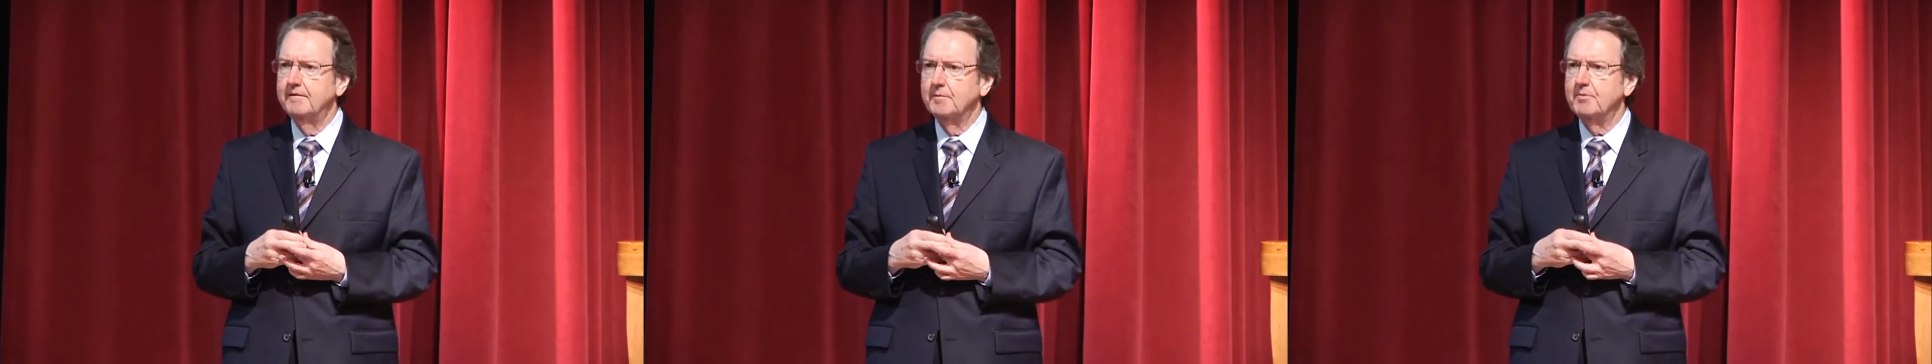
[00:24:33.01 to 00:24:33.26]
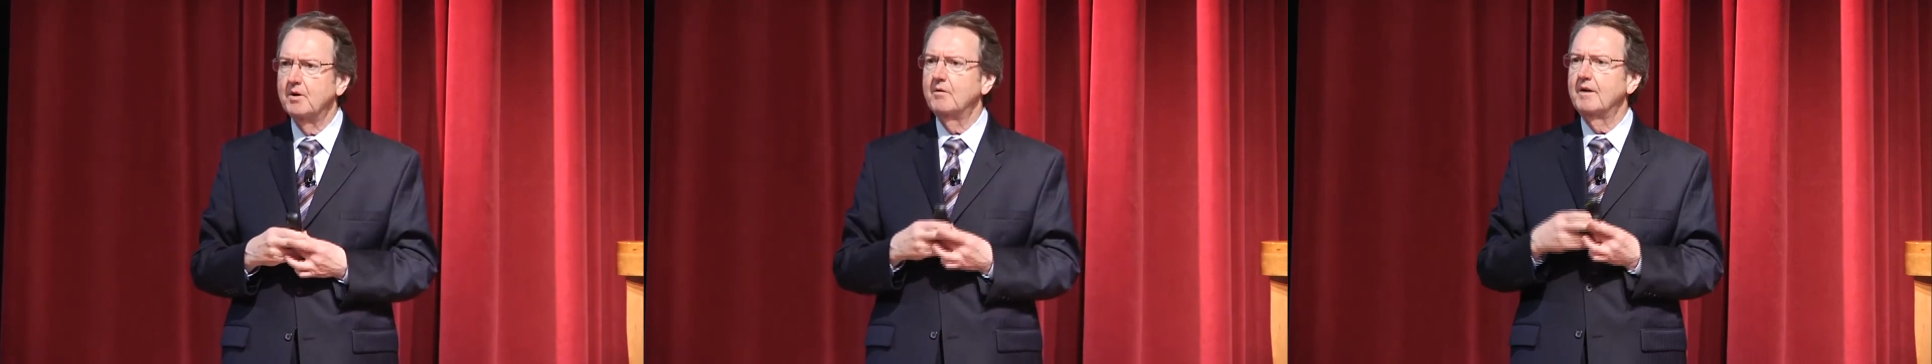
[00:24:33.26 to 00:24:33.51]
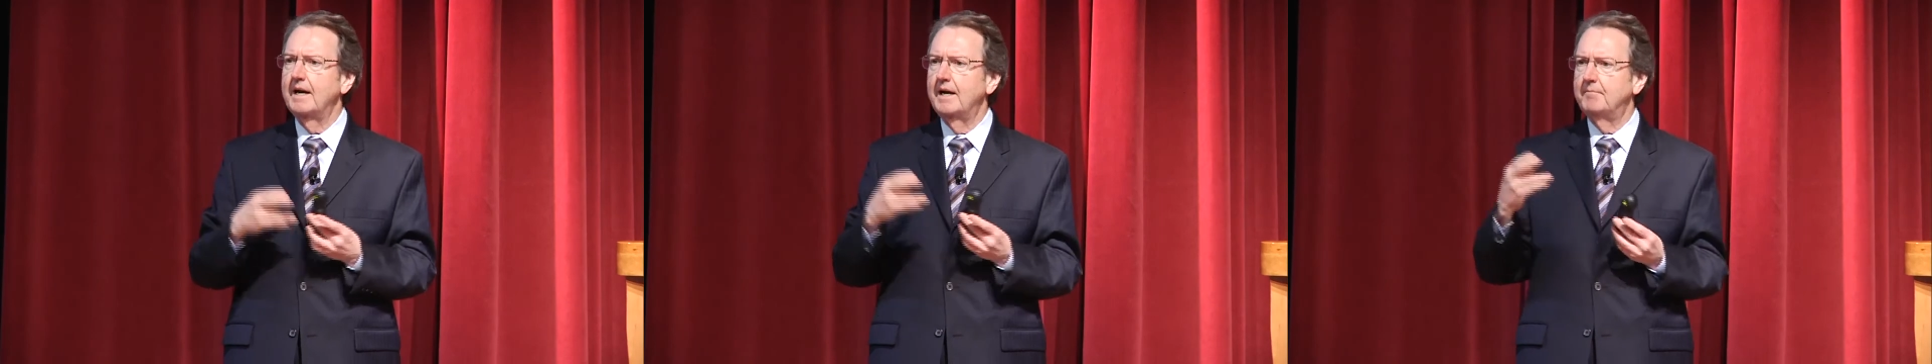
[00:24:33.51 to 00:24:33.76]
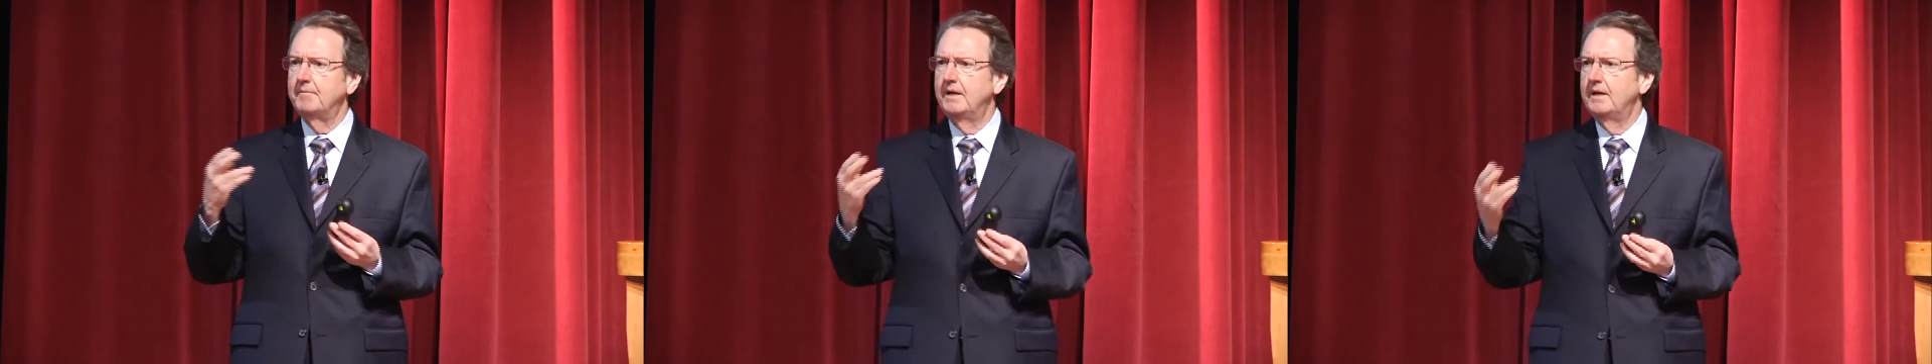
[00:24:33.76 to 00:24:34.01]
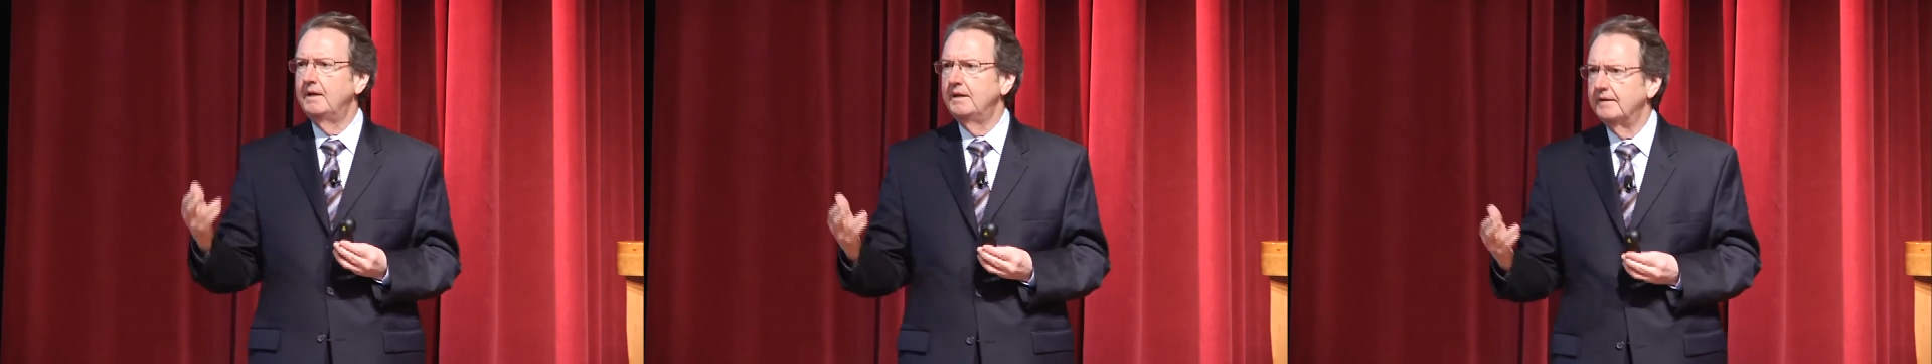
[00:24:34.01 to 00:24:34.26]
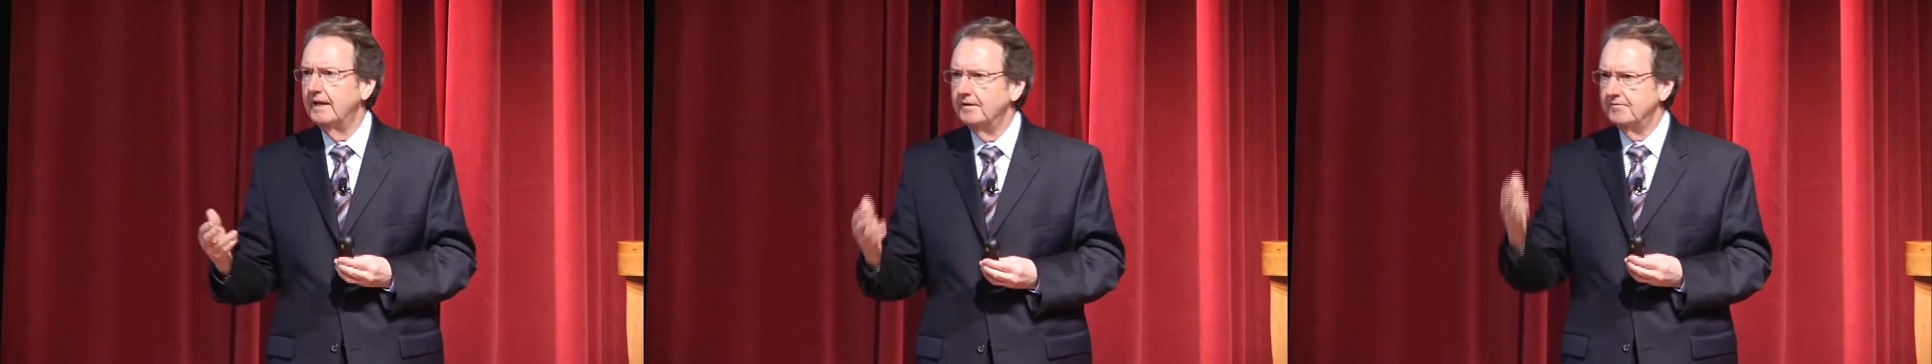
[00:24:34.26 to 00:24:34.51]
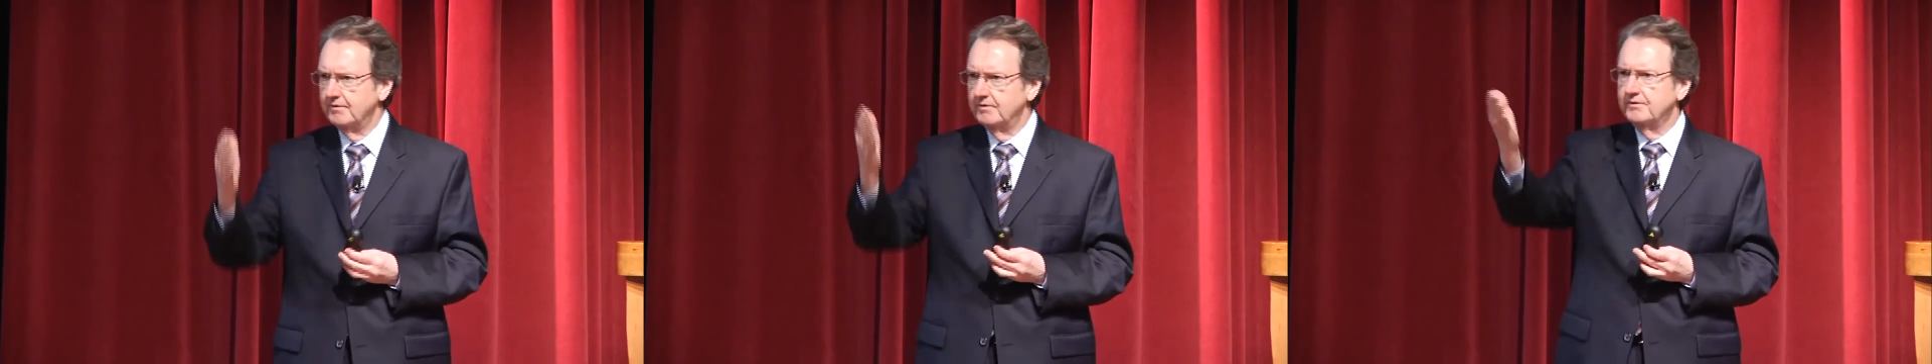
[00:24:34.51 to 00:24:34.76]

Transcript: the program that Firuz